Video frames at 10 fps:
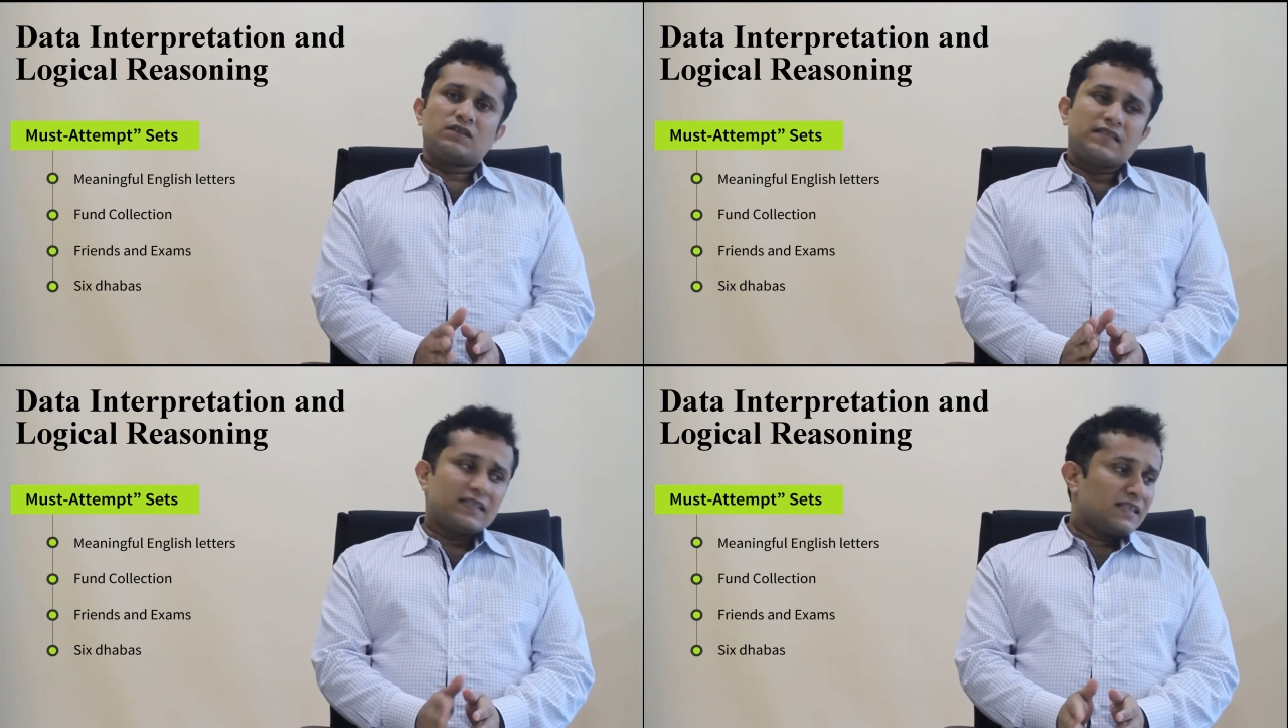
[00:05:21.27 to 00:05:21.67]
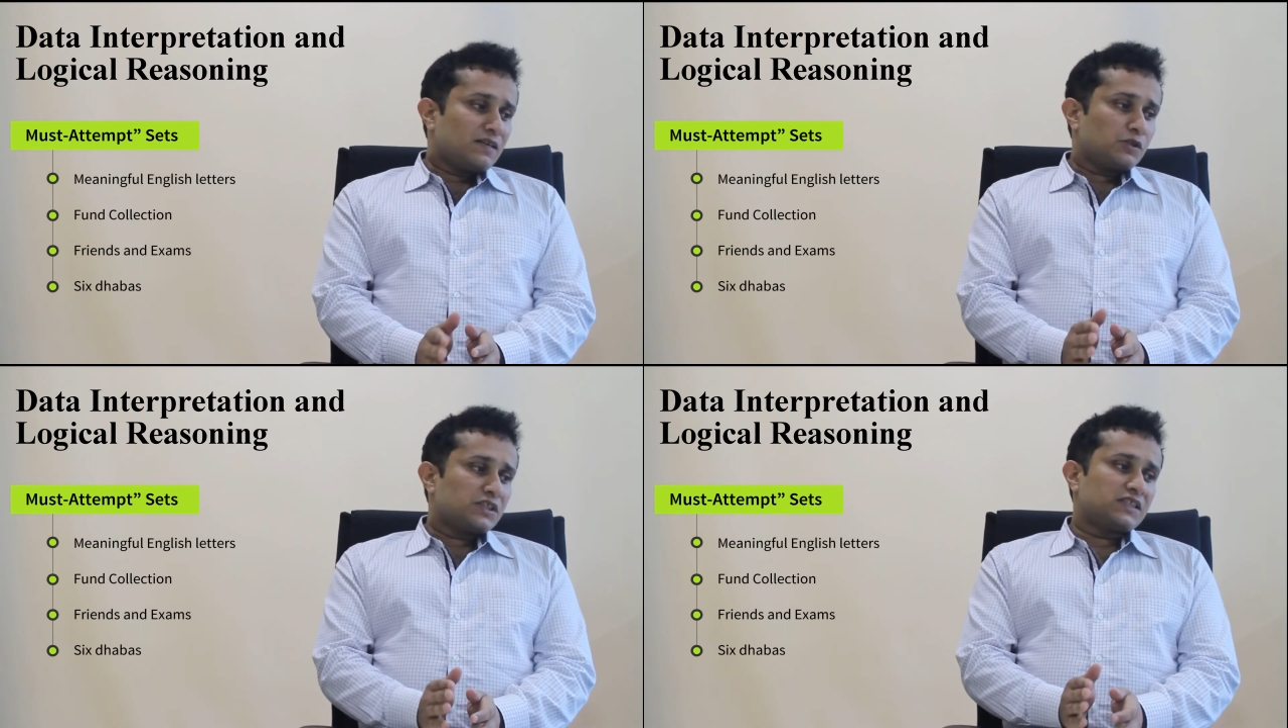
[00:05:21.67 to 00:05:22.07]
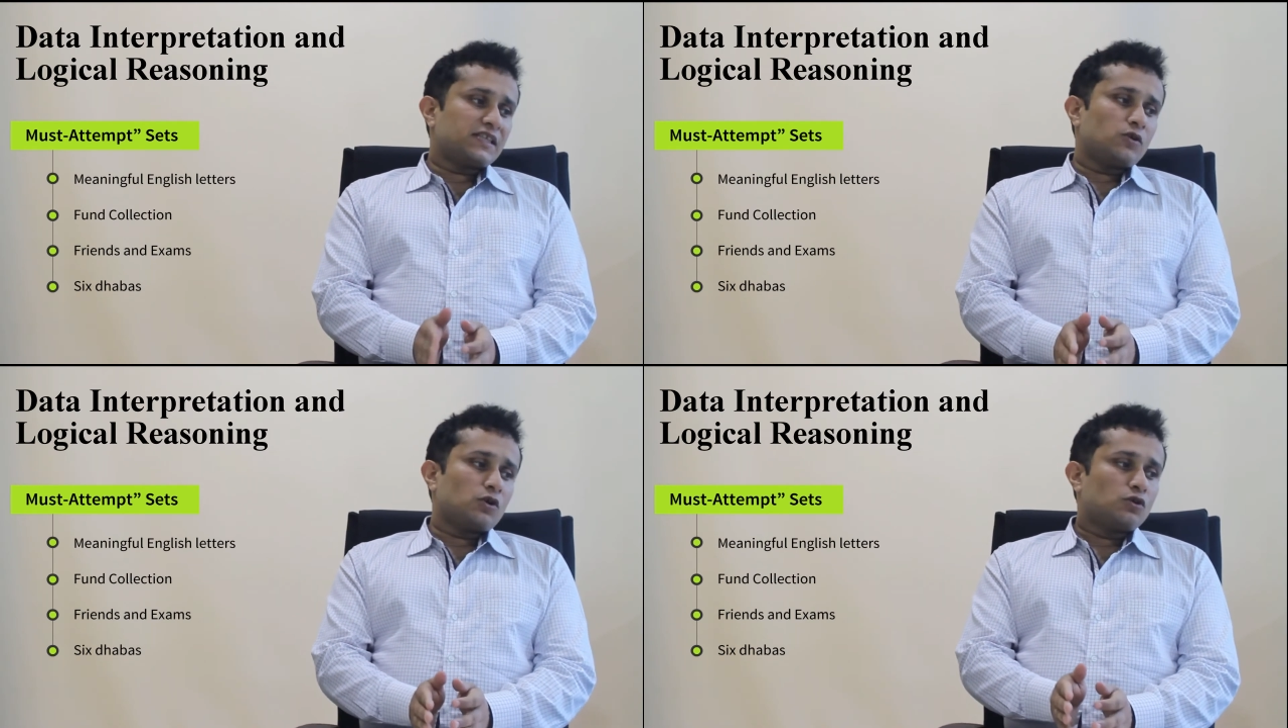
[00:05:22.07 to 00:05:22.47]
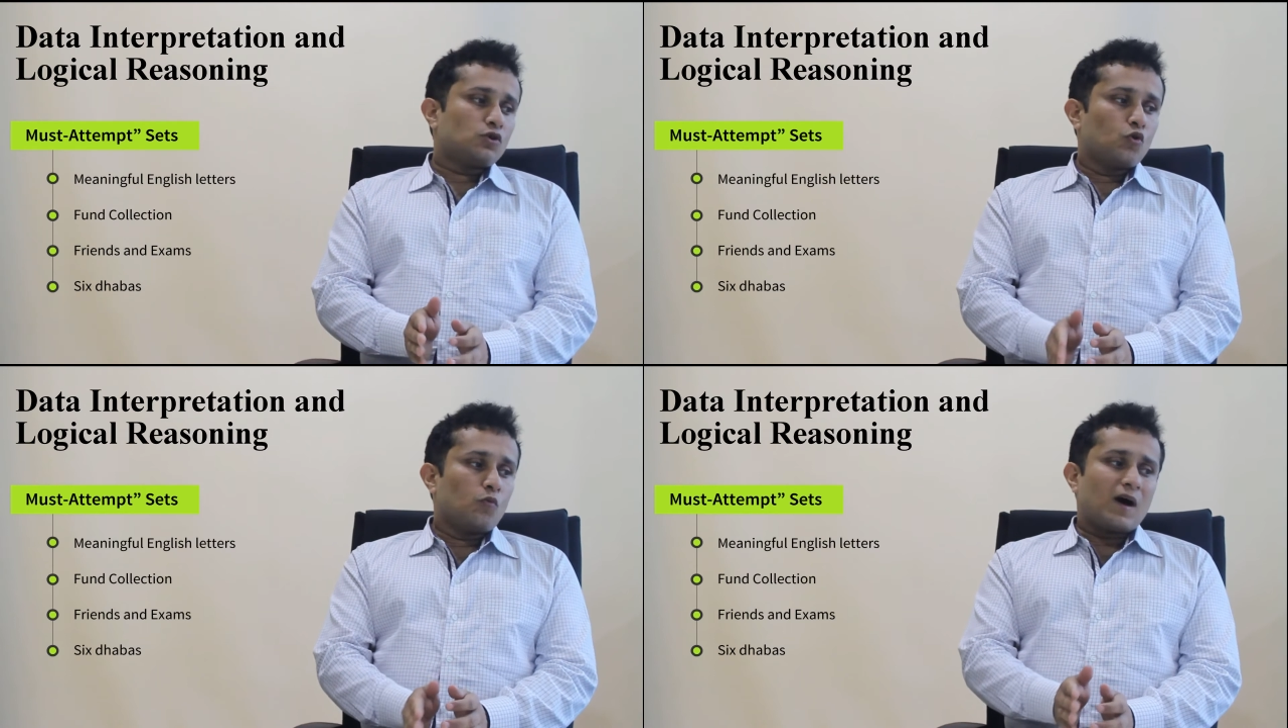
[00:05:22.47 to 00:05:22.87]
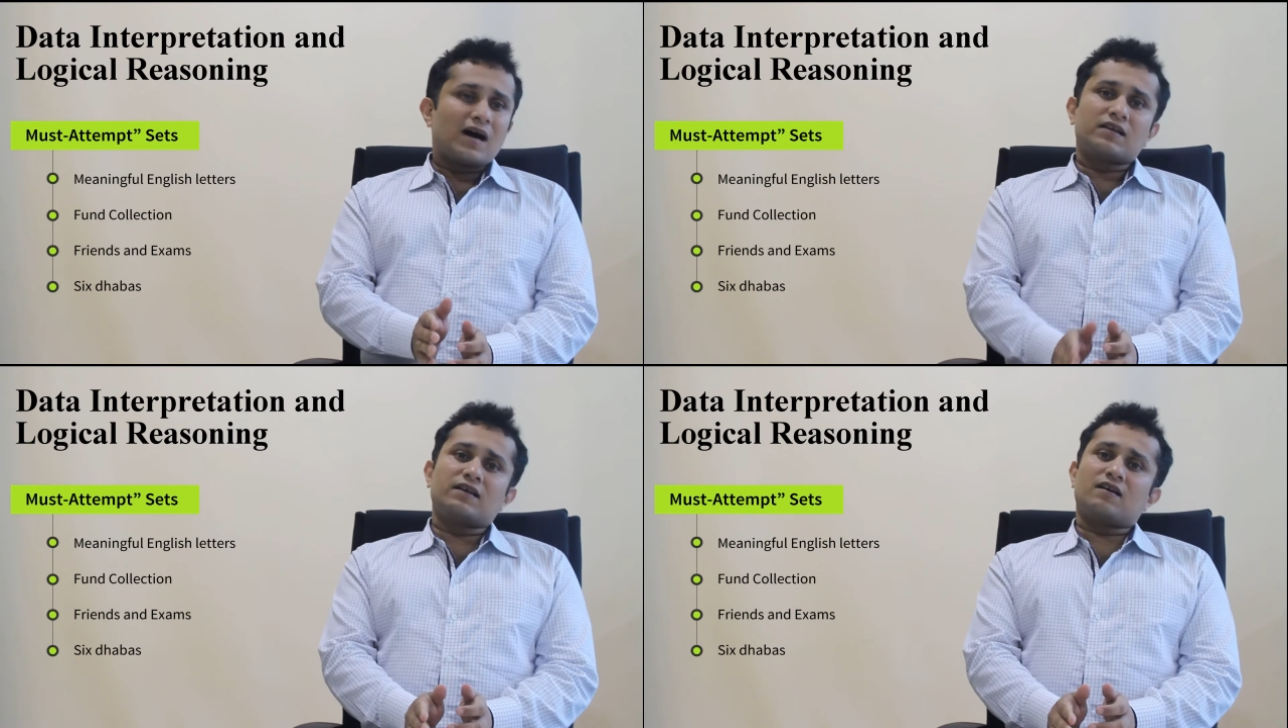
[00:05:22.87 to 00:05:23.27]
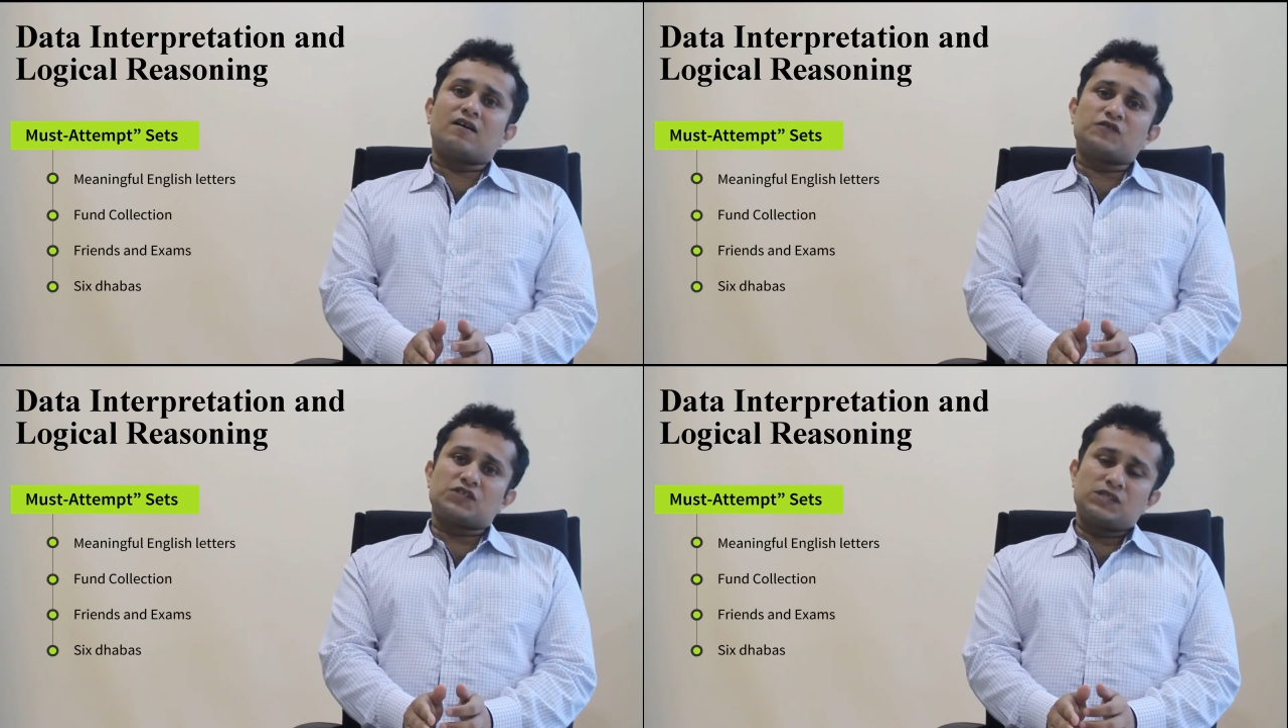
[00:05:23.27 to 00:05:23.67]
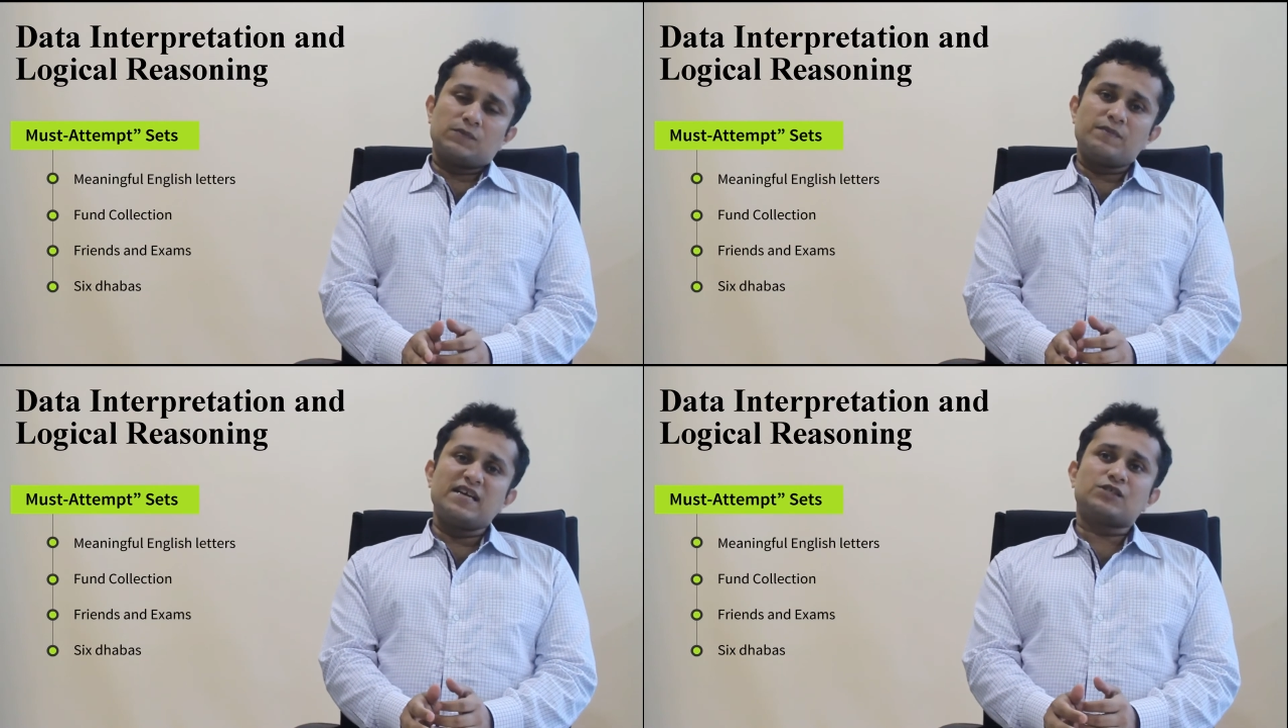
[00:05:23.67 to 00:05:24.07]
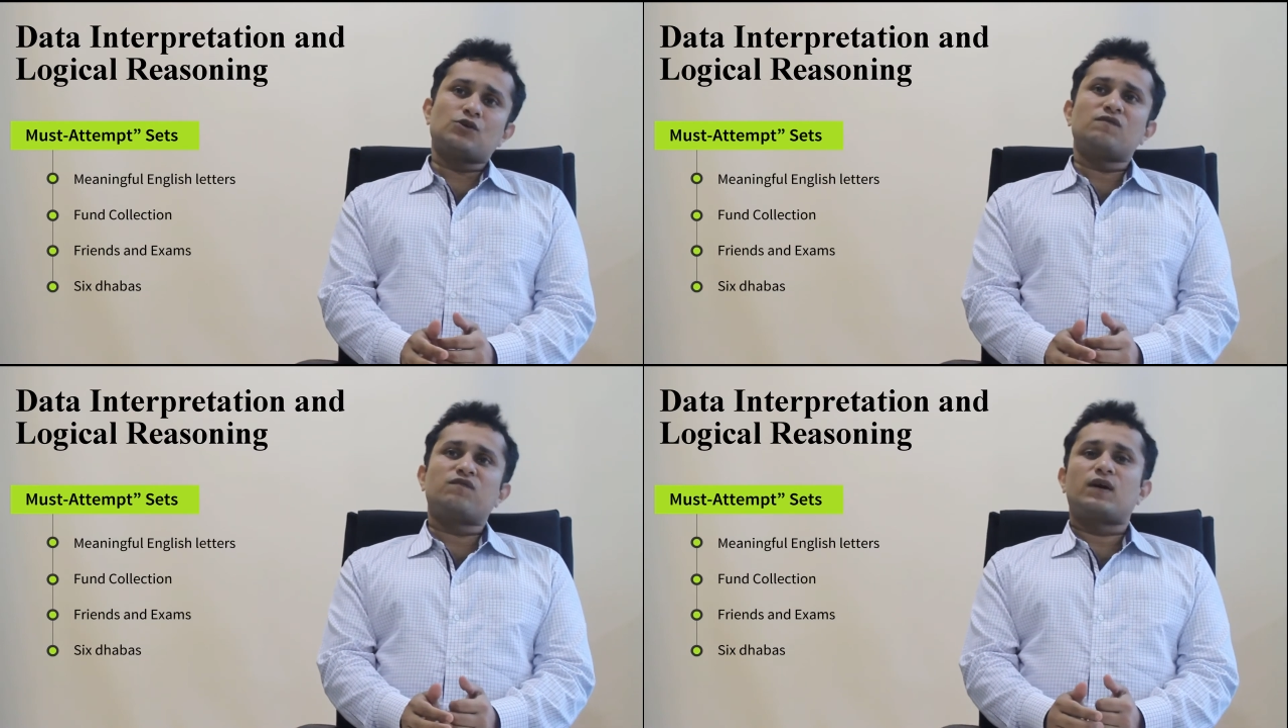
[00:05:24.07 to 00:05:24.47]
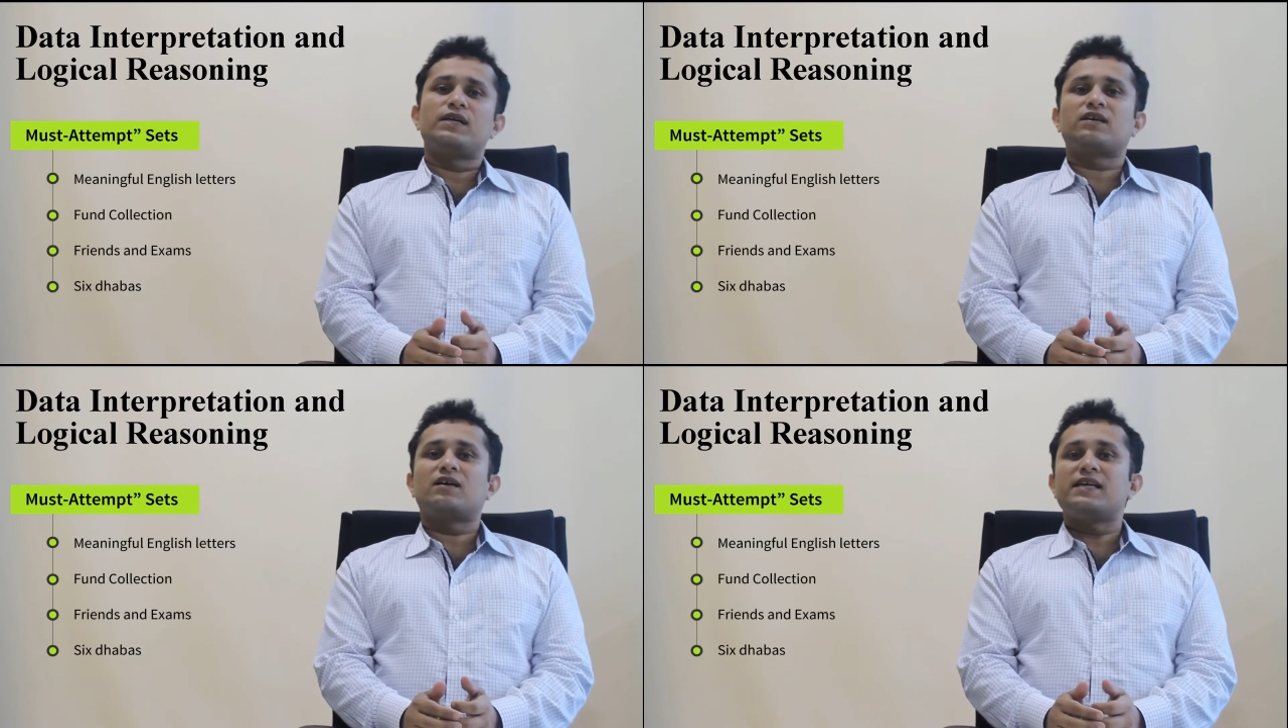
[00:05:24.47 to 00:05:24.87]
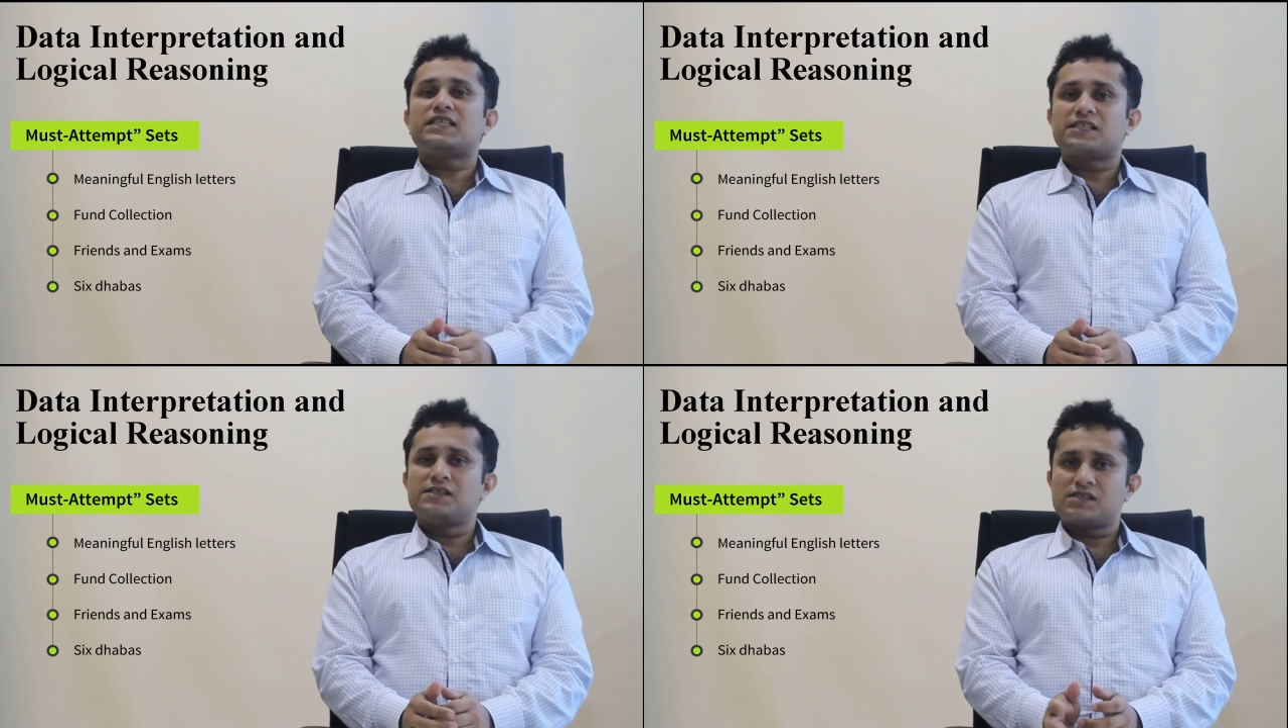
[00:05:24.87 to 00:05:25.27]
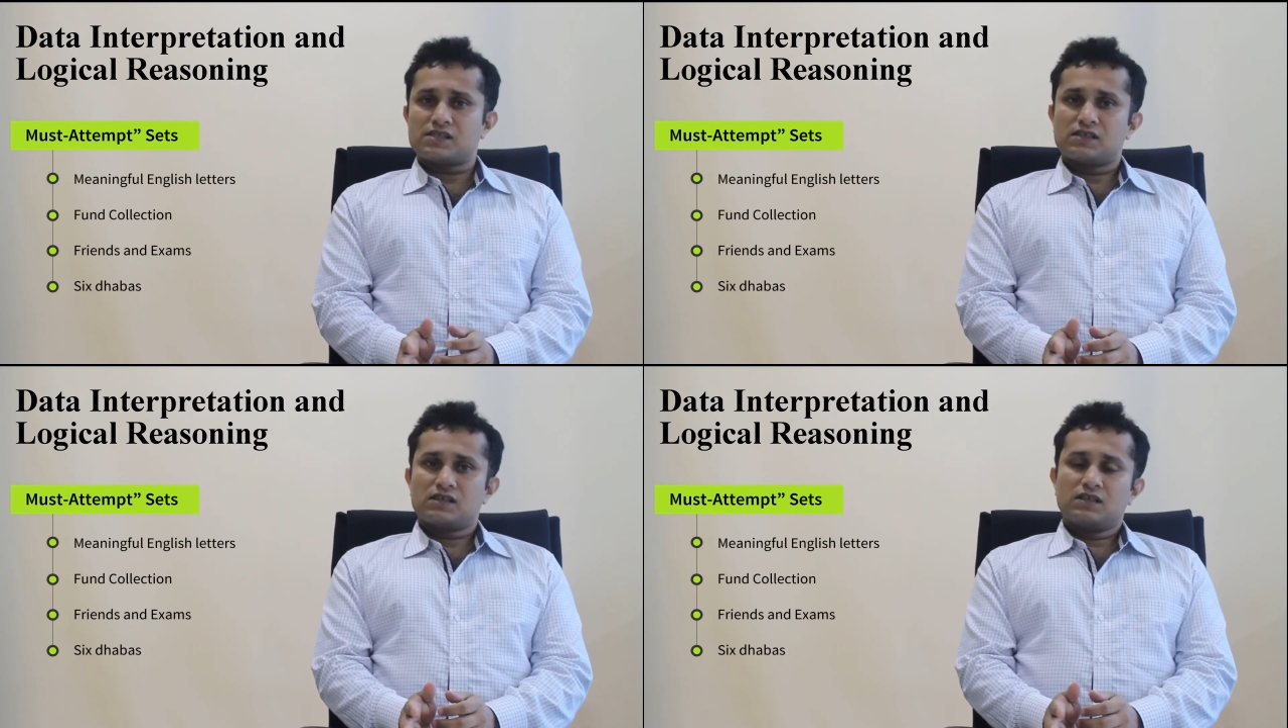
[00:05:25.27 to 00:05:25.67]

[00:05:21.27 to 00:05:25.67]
Then there was a set on 2 bar graphs based on fund collections.